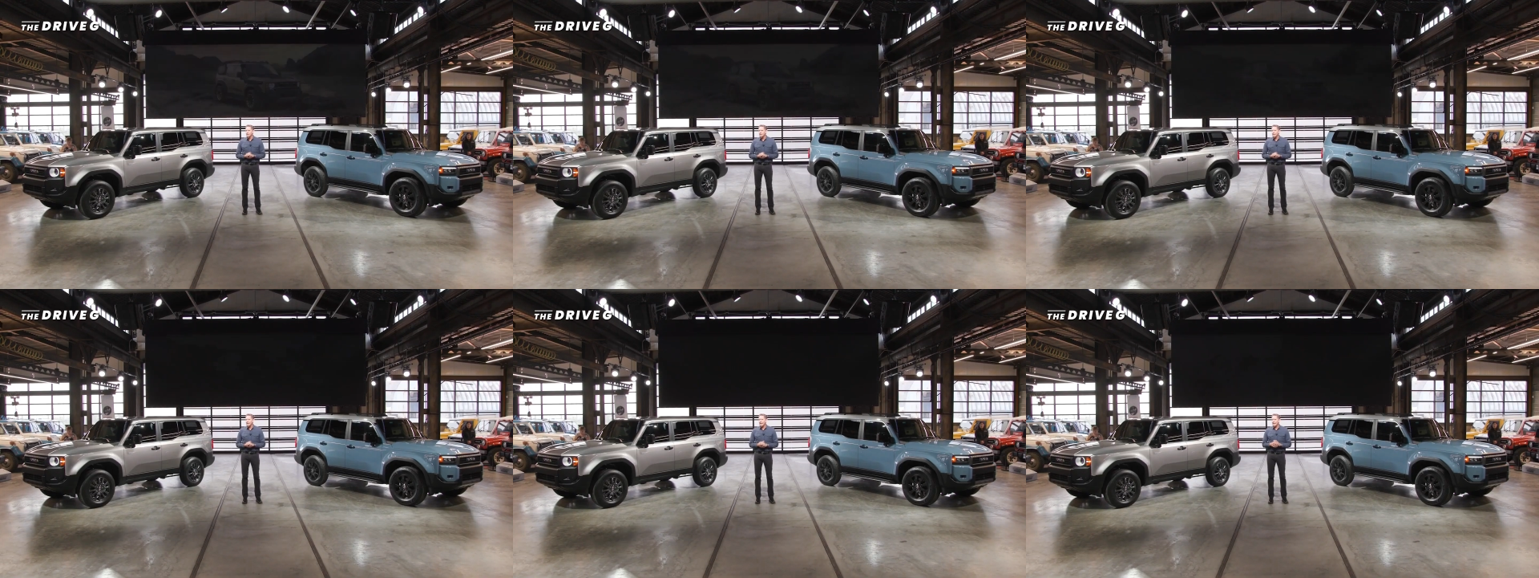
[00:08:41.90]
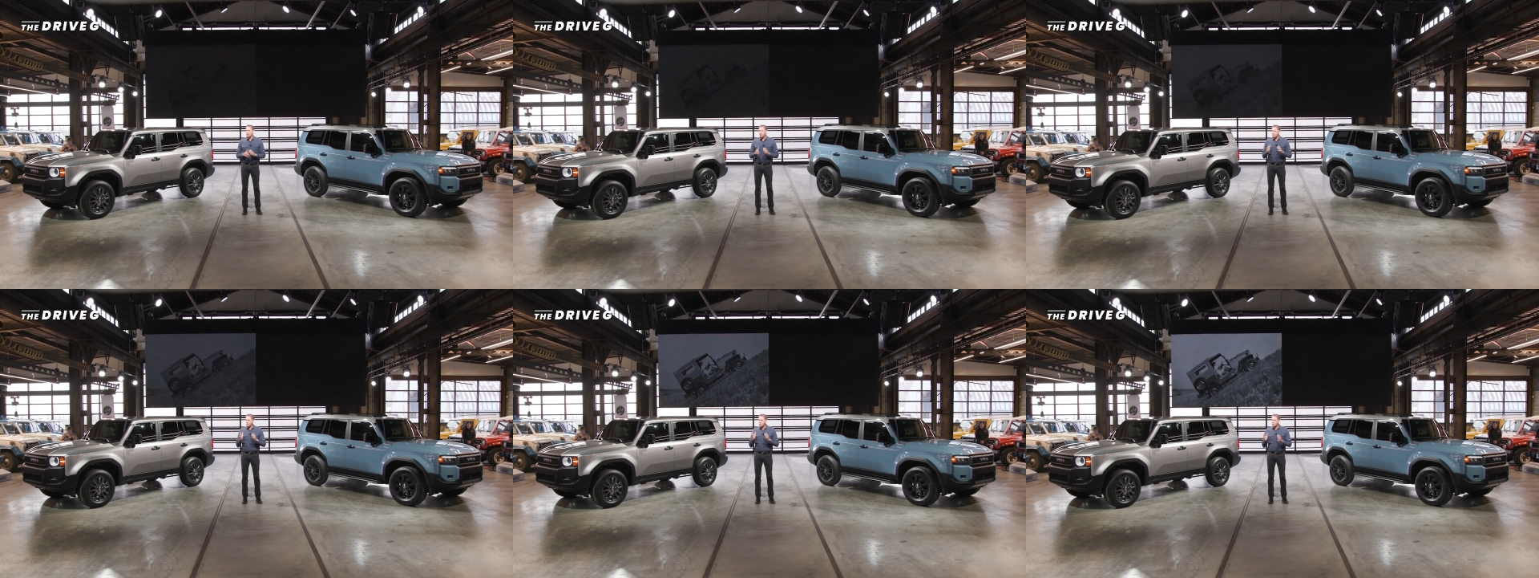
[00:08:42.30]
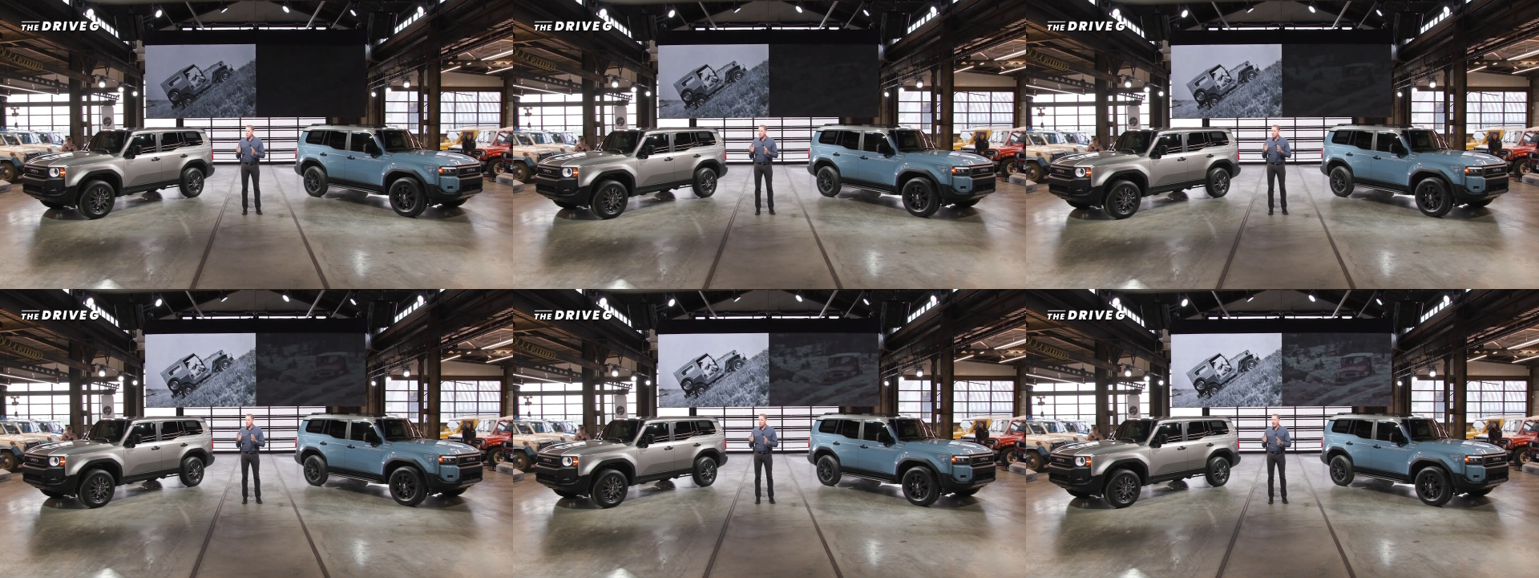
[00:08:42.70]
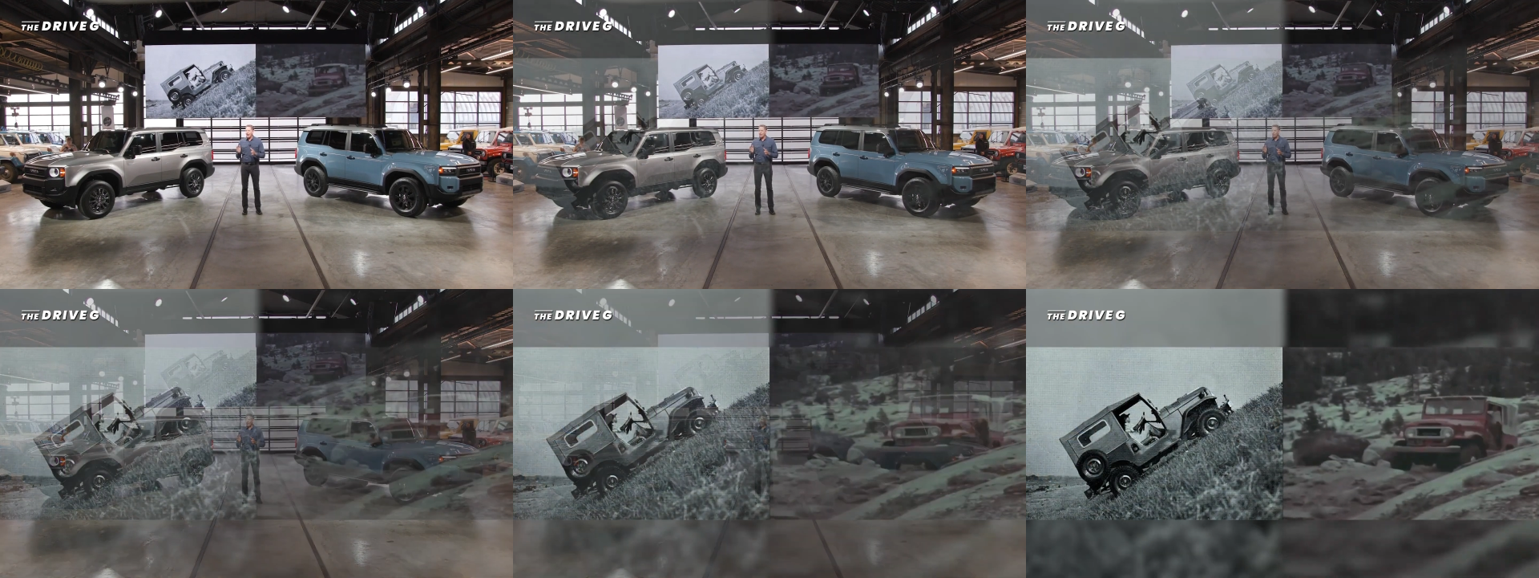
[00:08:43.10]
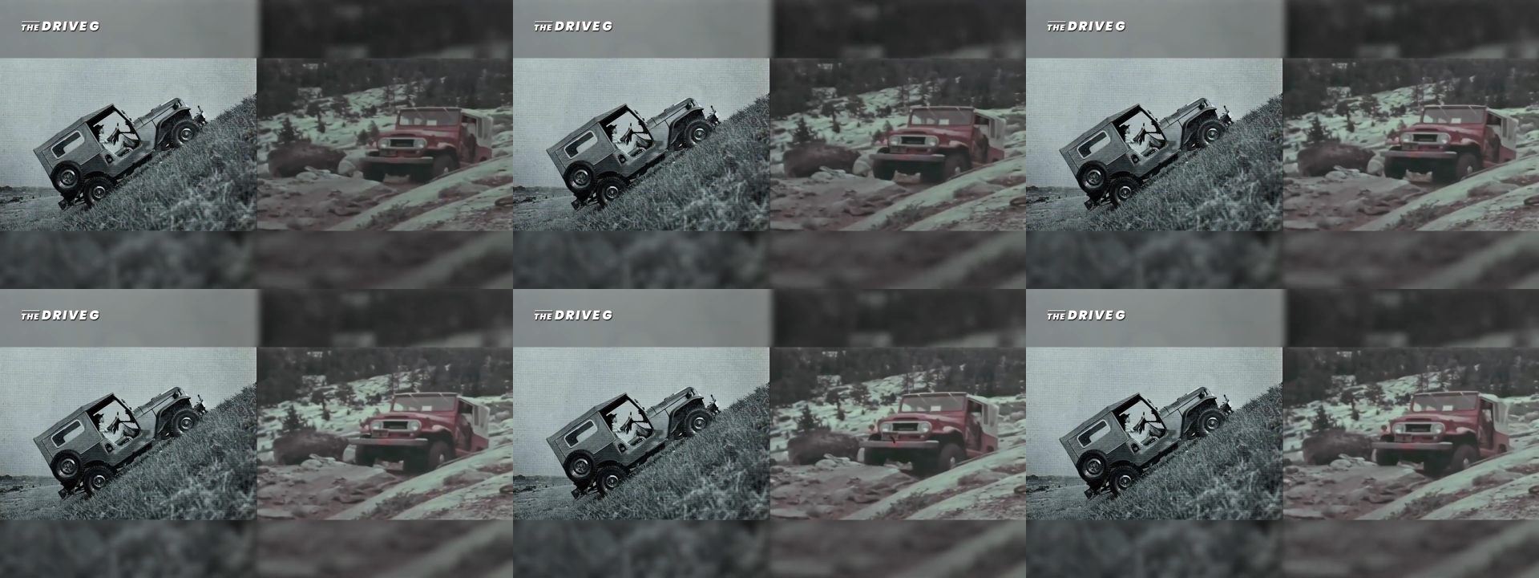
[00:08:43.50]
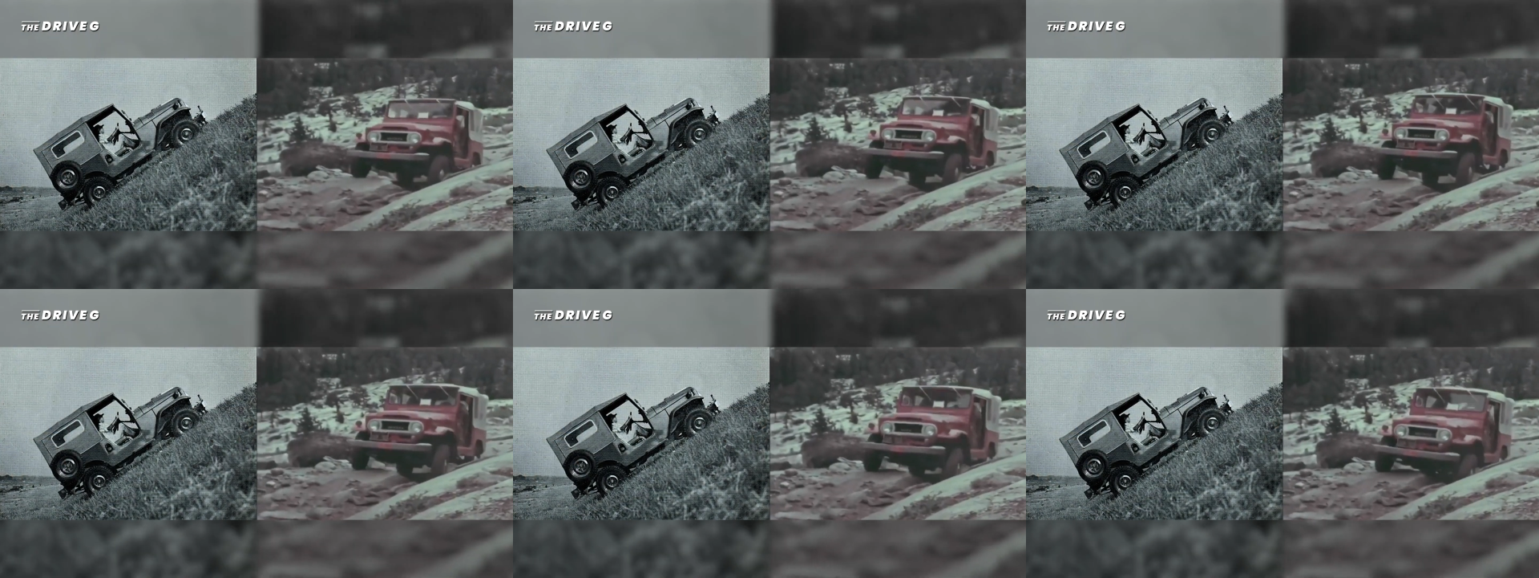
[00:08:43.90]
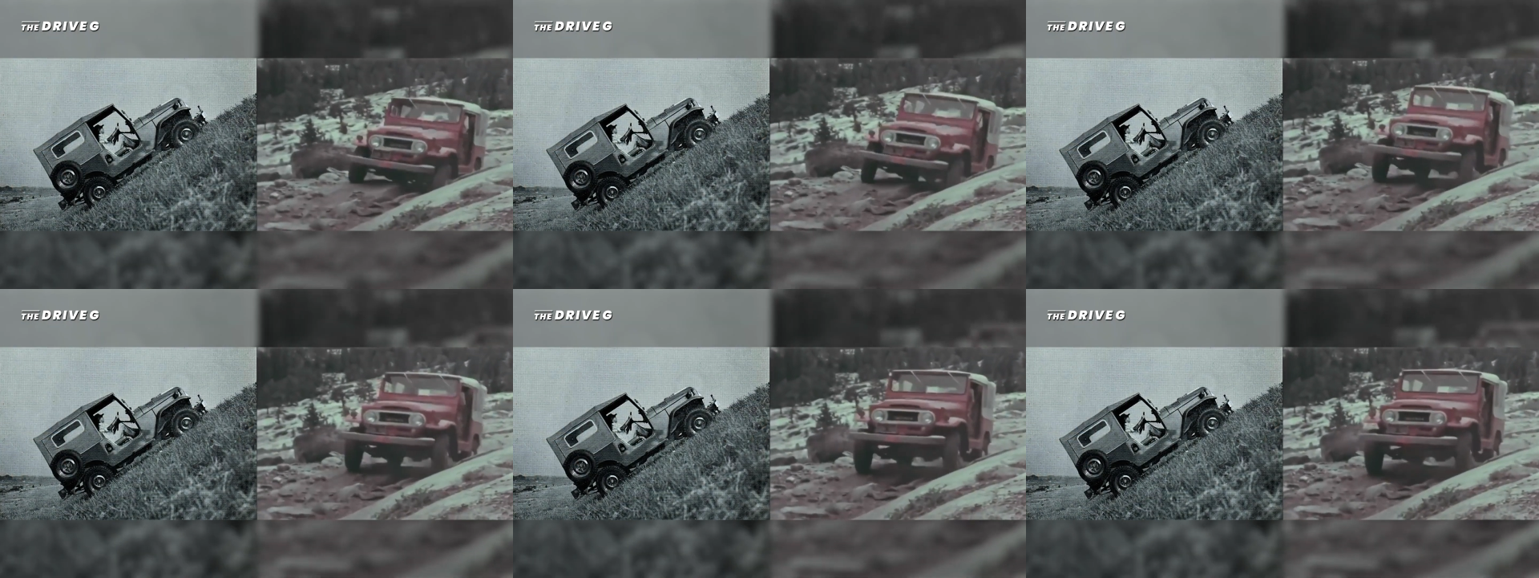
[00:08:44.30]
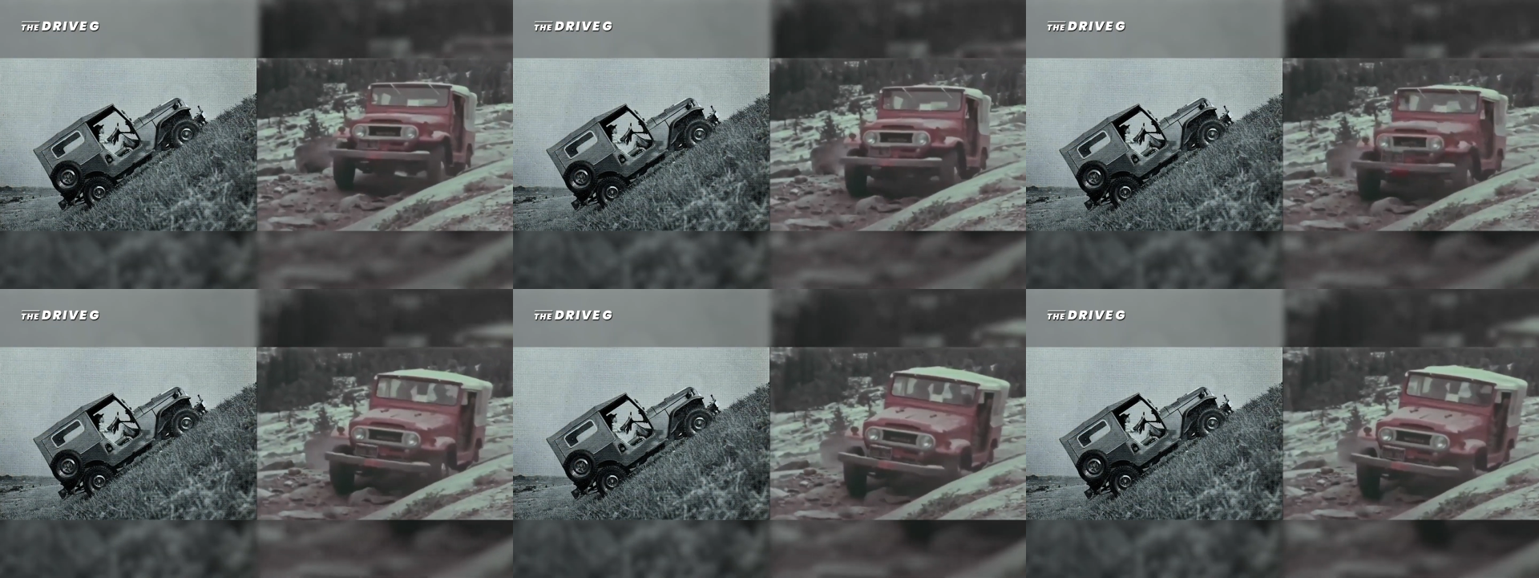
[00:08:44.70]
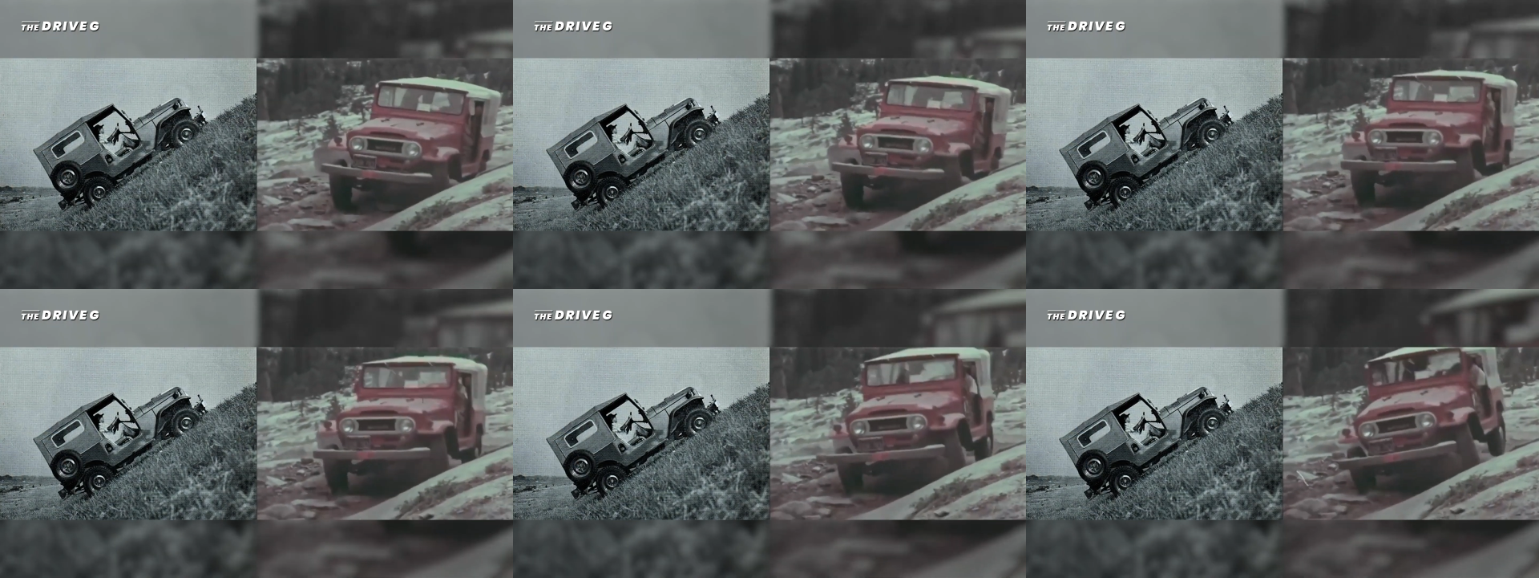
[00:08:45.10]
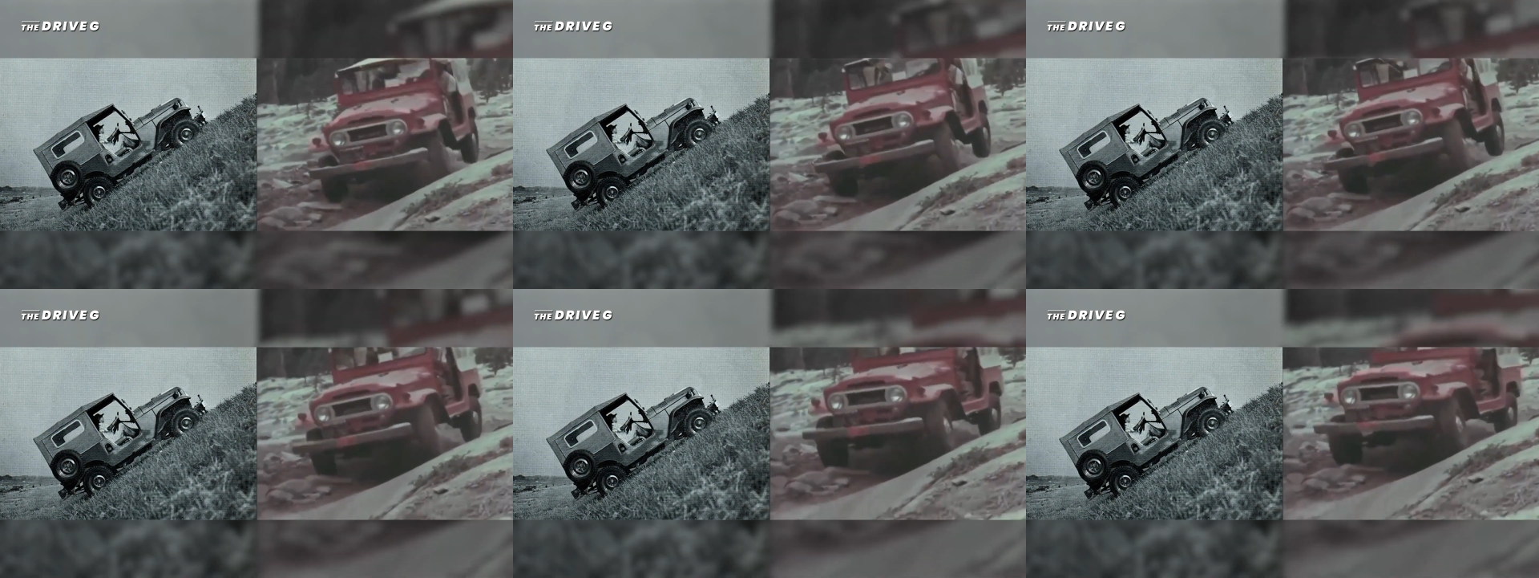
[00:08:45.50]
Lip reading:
No face is visible, so there are no lips to read.